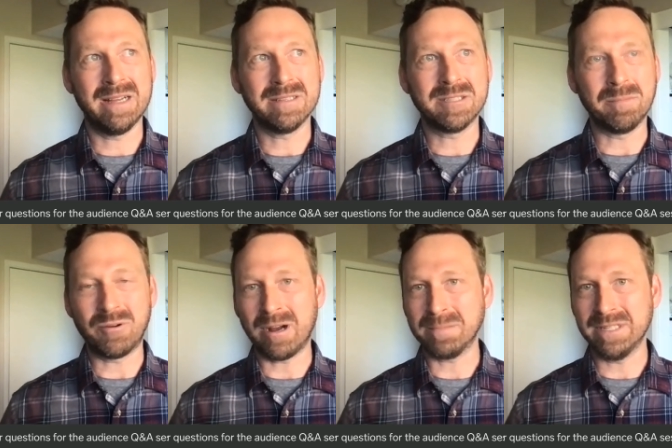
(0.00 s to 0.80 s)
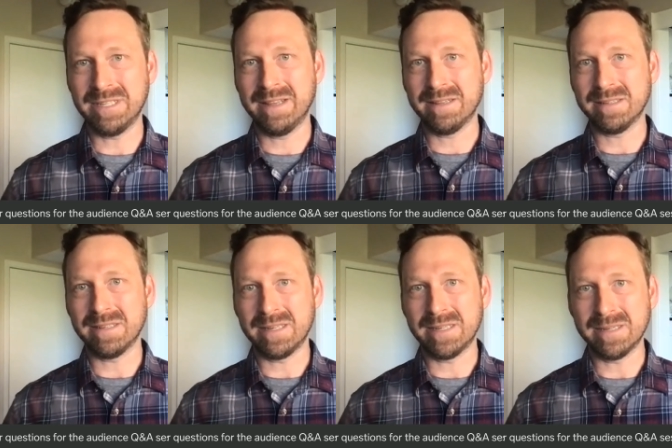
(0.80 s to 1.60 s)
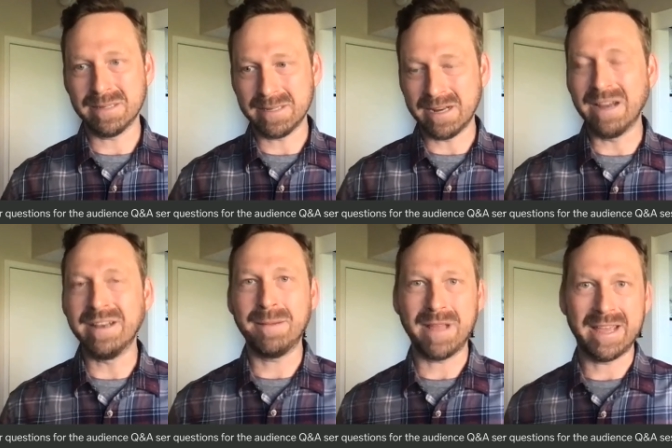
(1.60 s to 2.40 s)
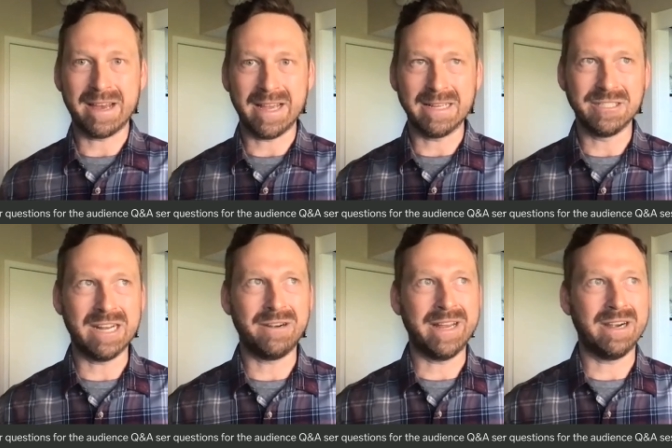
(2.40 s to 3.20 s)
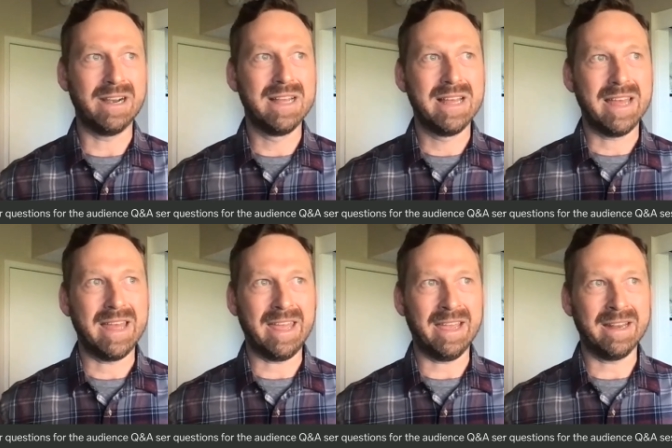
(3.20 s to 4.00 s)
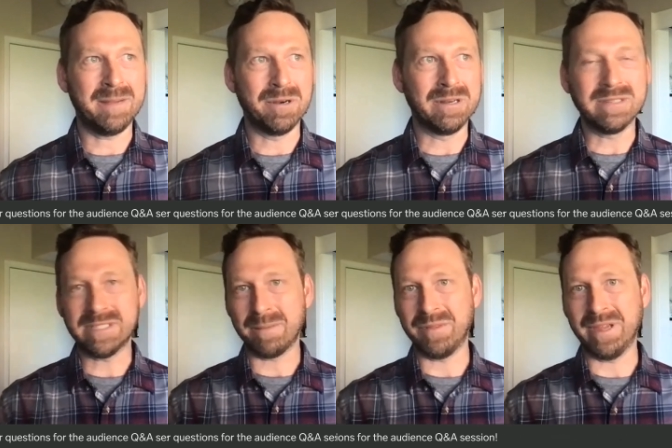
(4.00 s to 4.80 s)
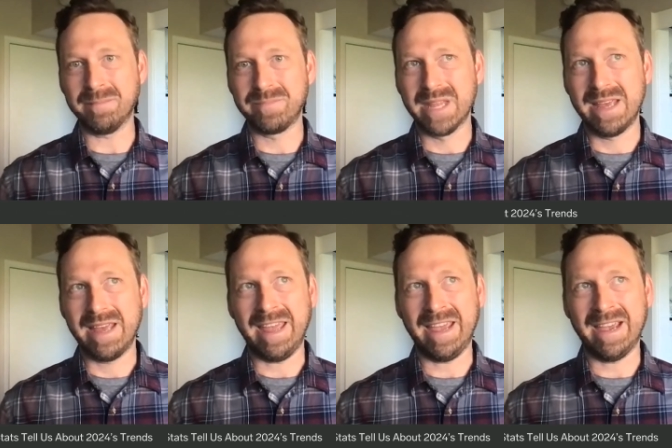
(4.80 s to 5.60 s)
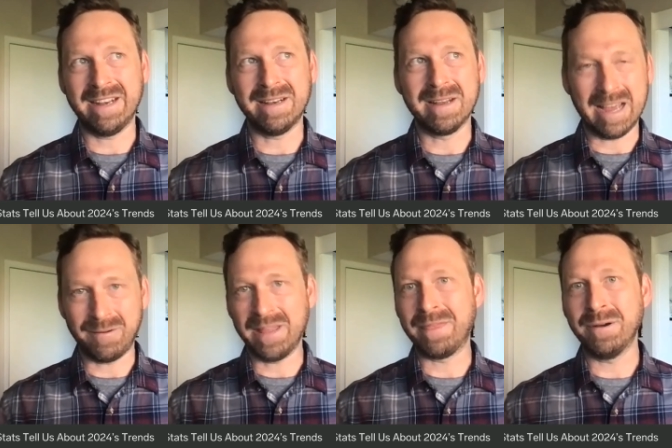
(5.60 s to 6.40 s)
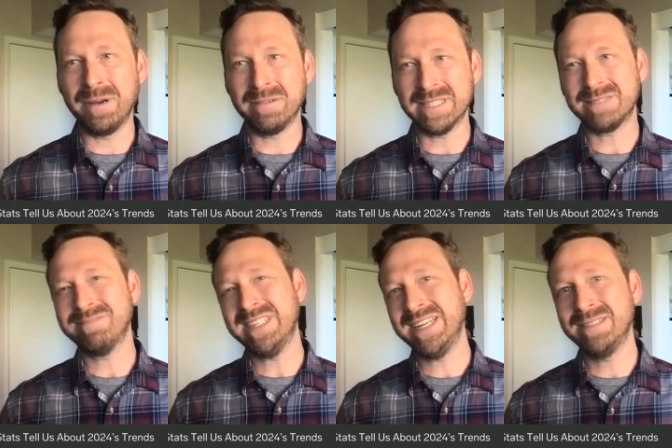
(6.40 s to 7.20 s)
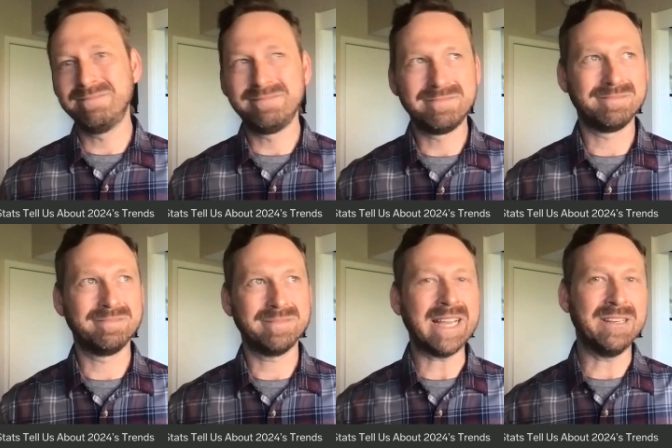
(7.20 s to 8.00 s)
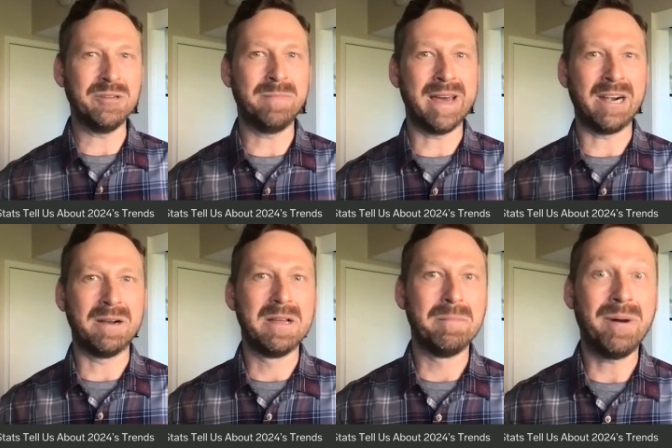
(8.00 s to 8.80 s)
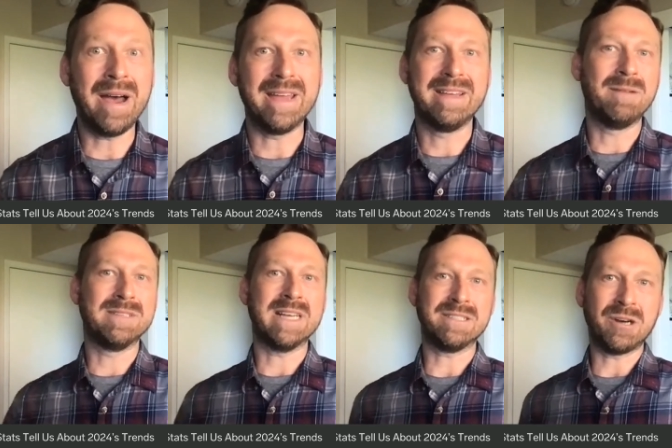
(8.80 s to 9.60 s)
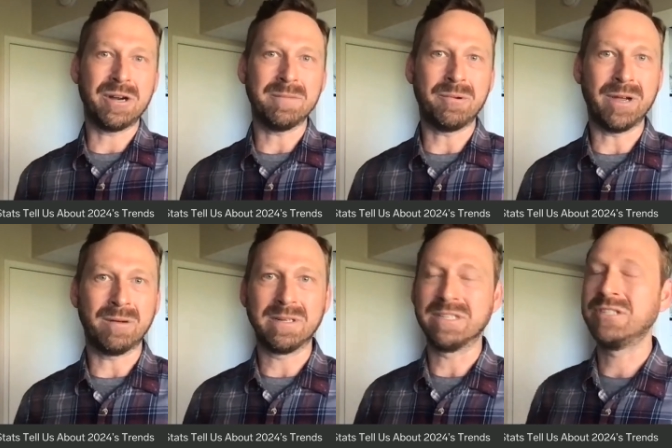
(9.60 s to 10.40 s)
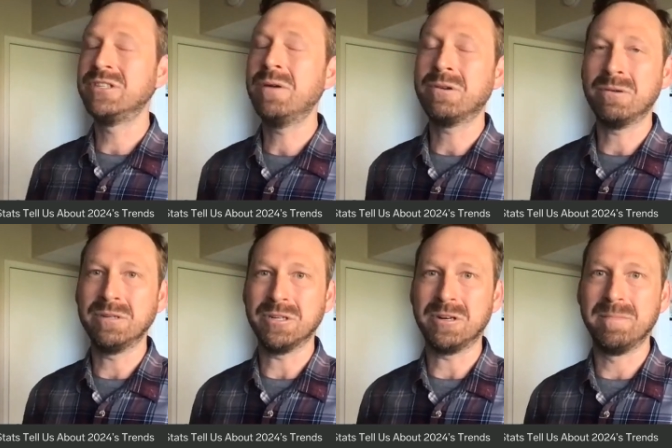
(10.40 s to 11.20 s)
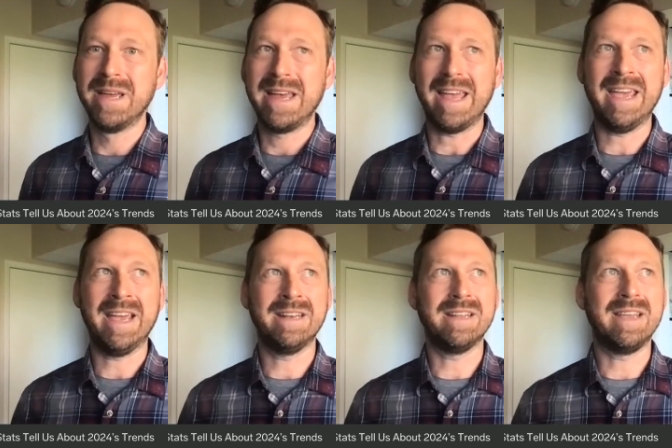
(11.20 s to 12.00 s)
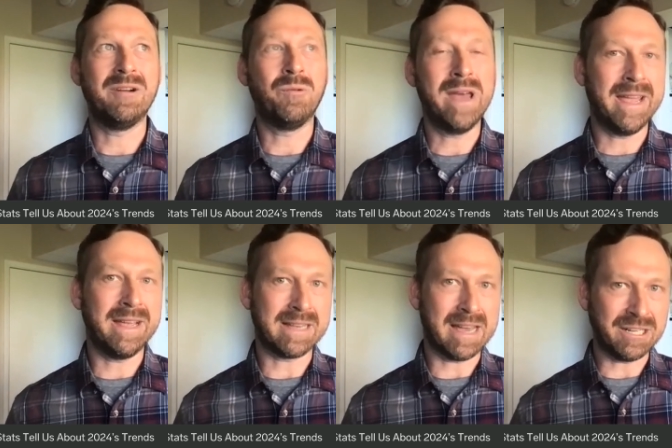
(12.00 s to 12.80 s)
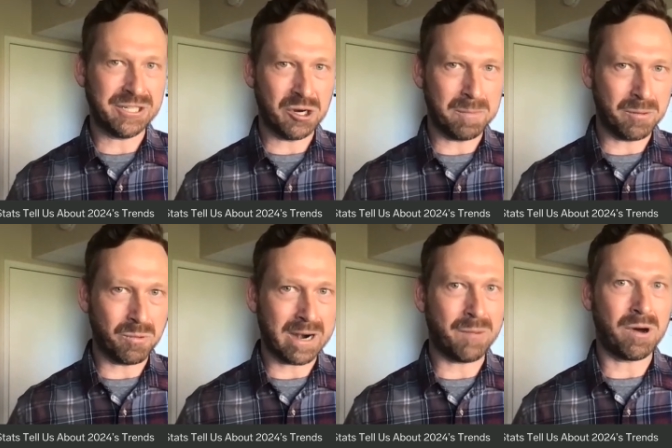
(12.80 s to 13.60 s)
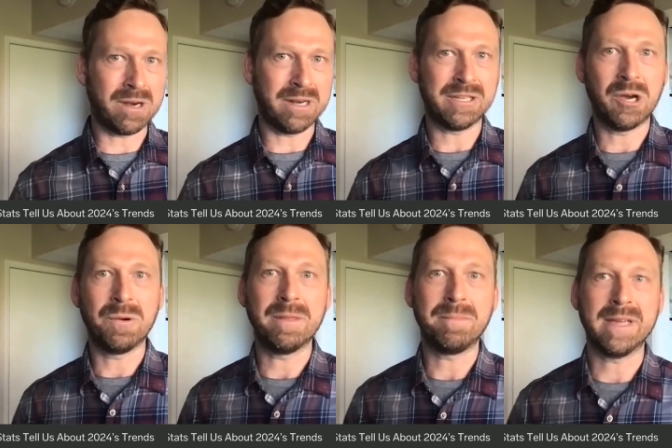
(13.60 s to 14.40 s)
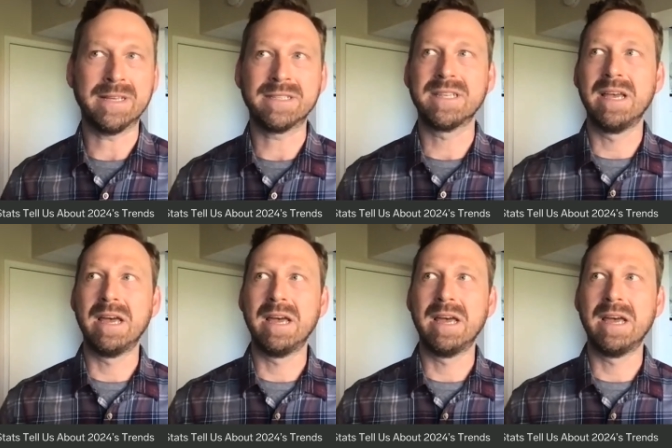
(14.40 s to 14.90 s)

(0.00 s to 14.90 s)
some prompts into an unnamed AI generator, and it produced something. And I read through it. And I was like, nah, I can do better. But it was that starting point, which is so crucial. And in a way, it kind of showed me where I wanted to go with the piece